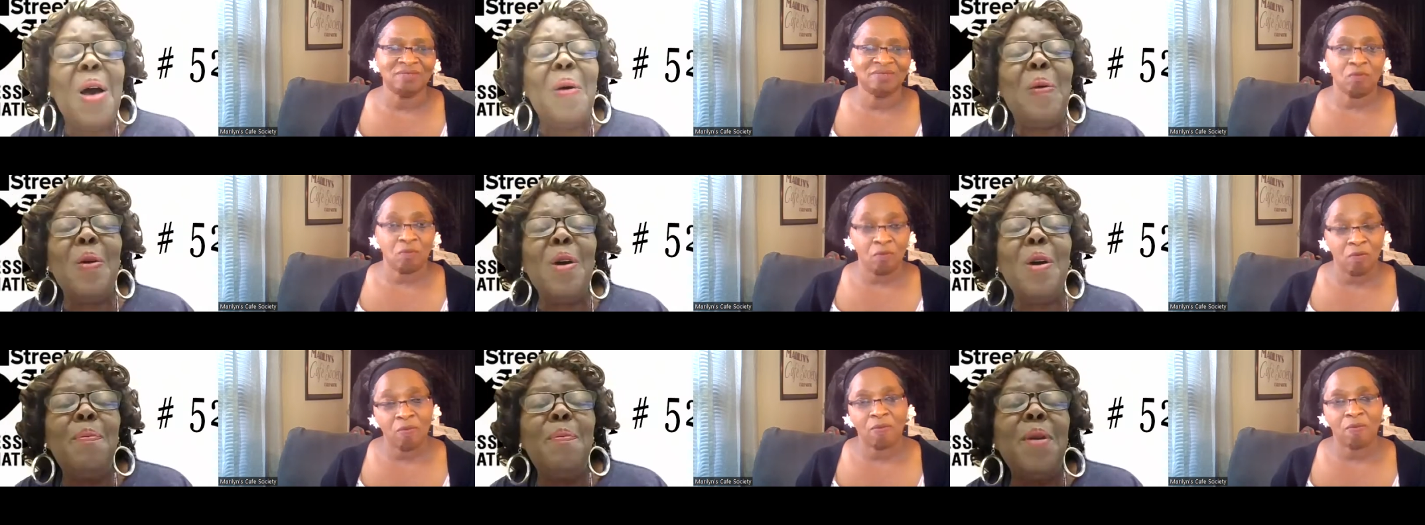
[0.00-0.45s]

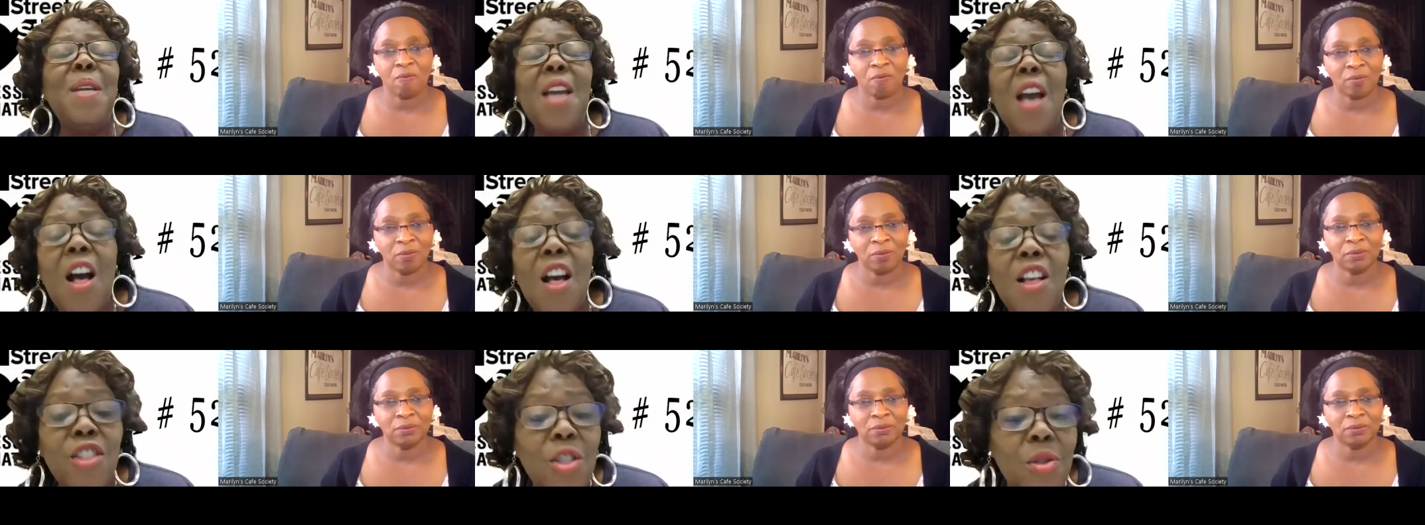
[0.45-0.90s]
Speaker 1: We'll be
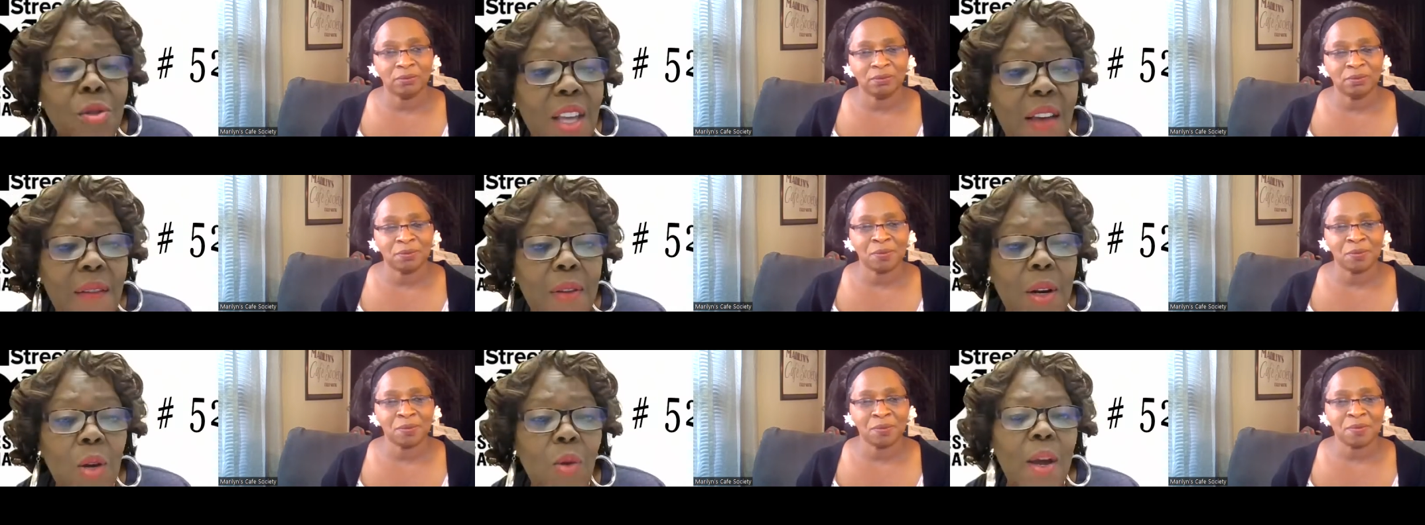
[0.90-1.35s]
also
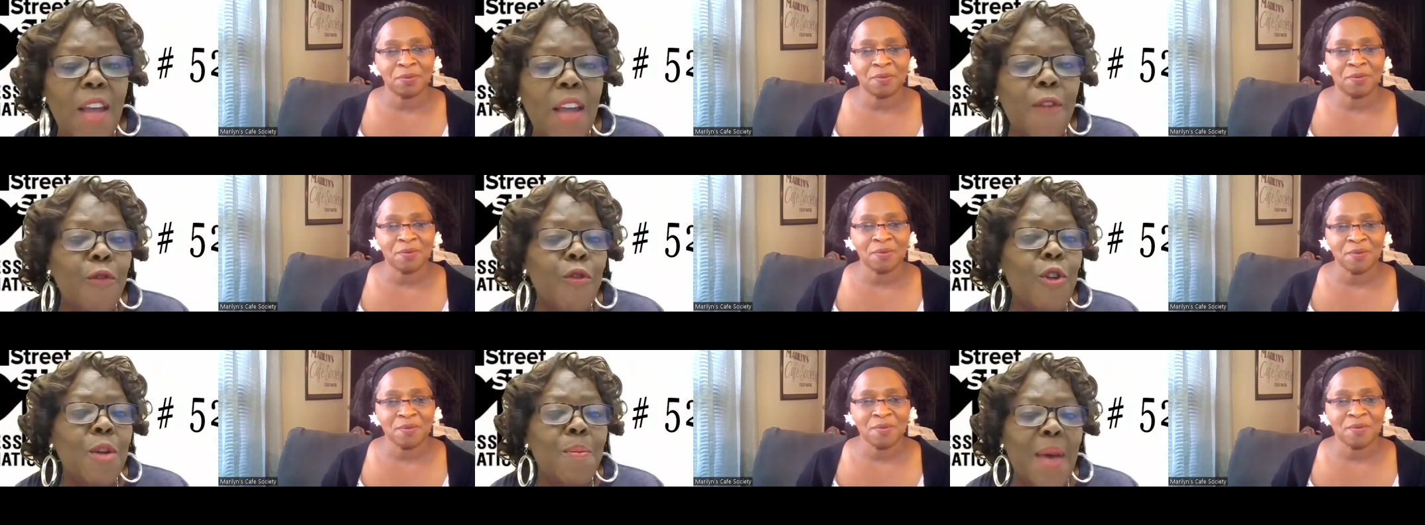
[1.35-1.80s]
giving away
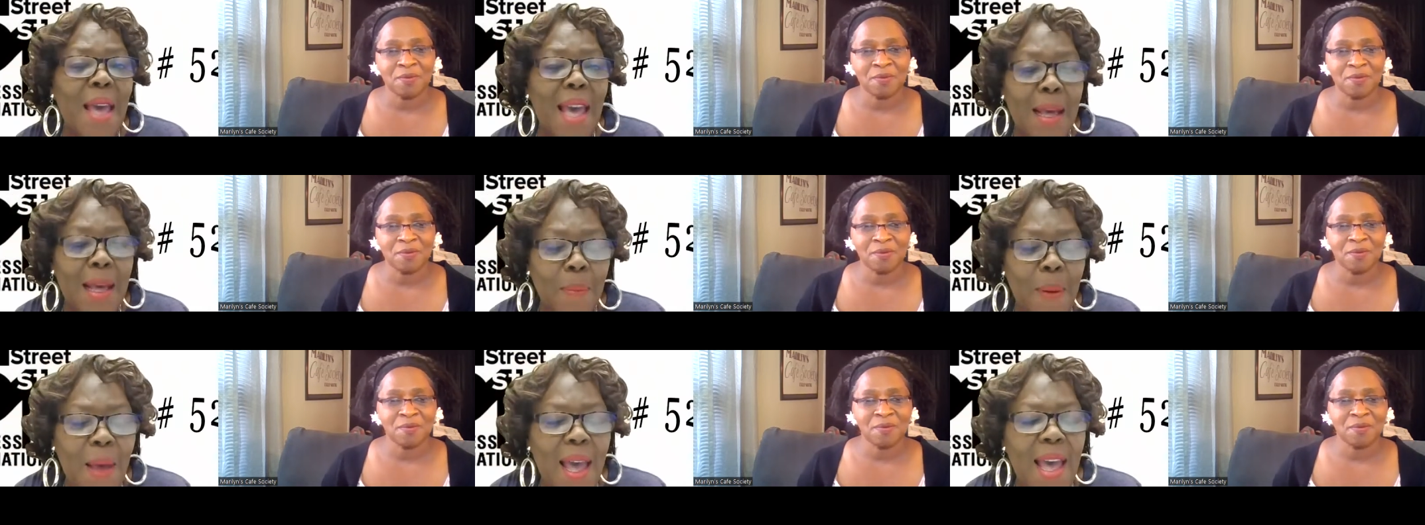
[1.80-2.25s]
free
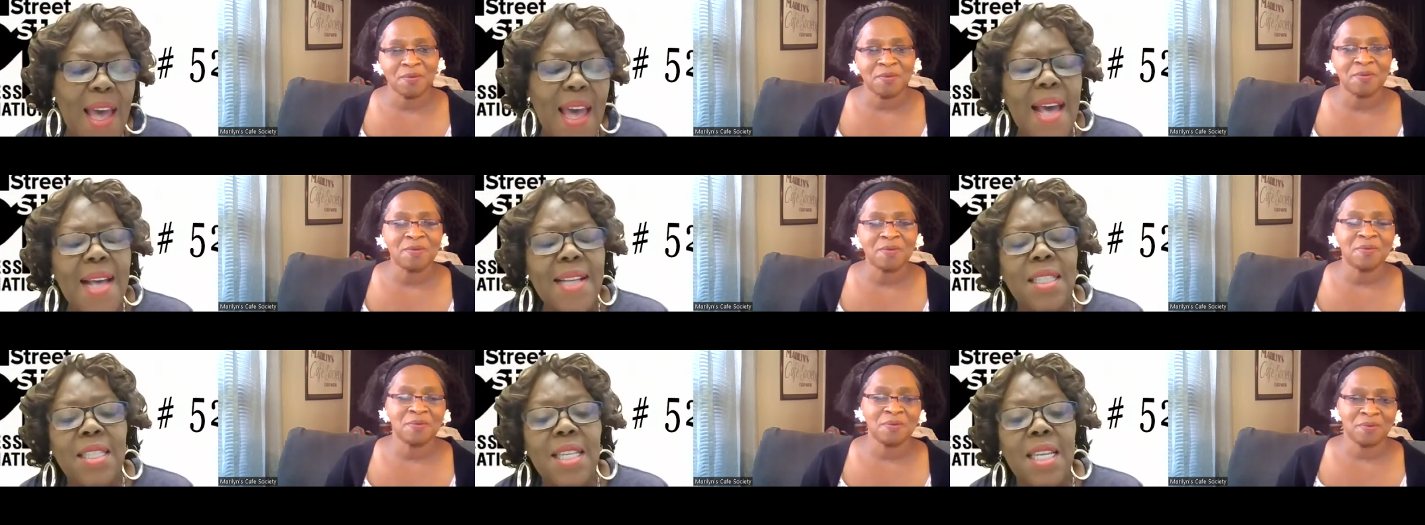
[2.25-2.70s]

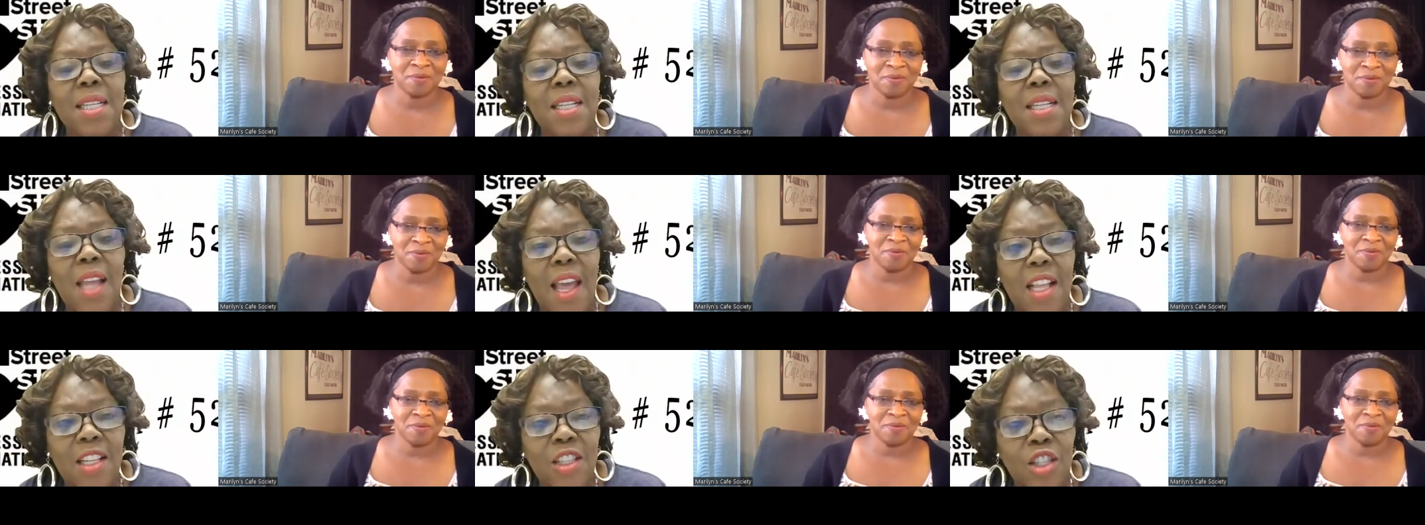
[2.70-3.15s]
backpacks
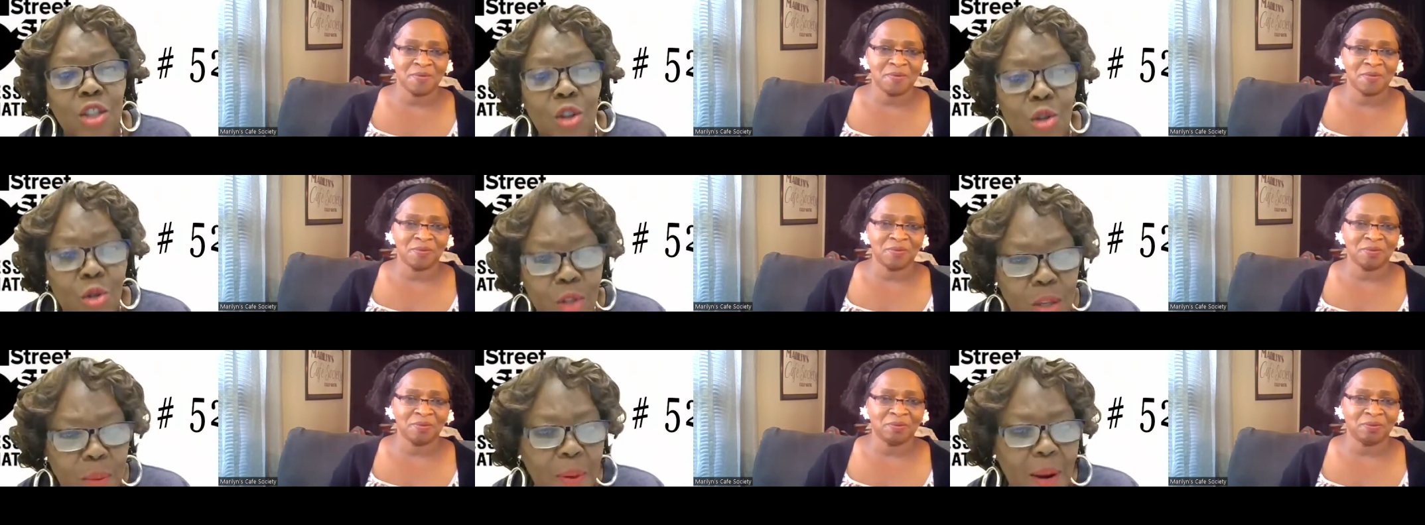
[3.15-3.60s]
and, and
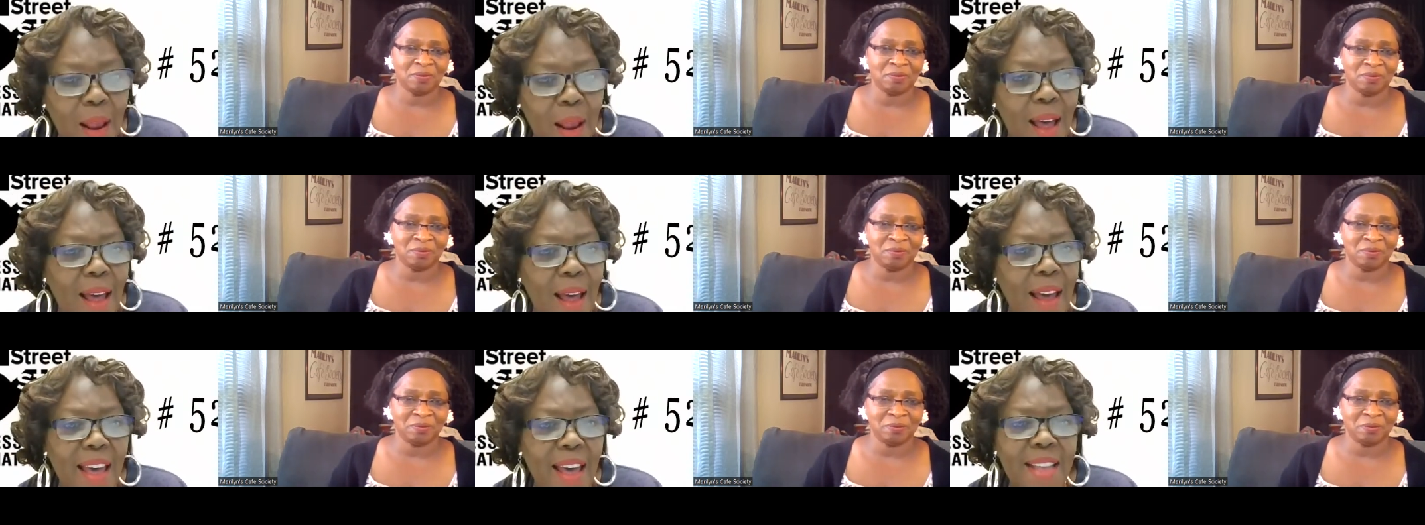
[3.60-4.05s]
school
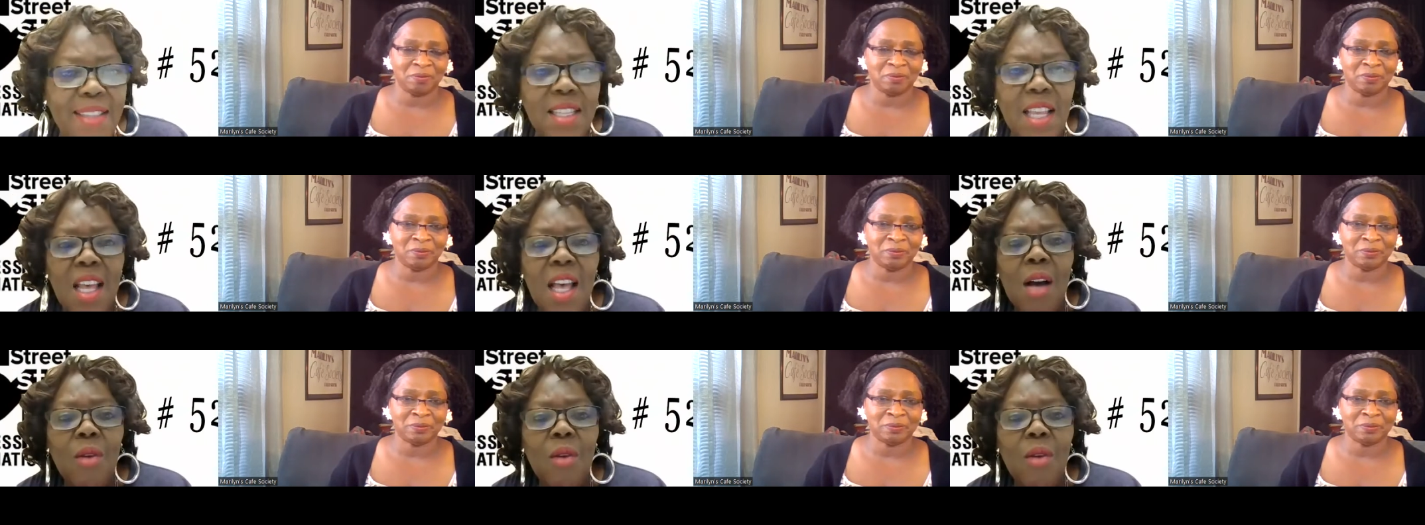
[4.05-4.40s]
supplies.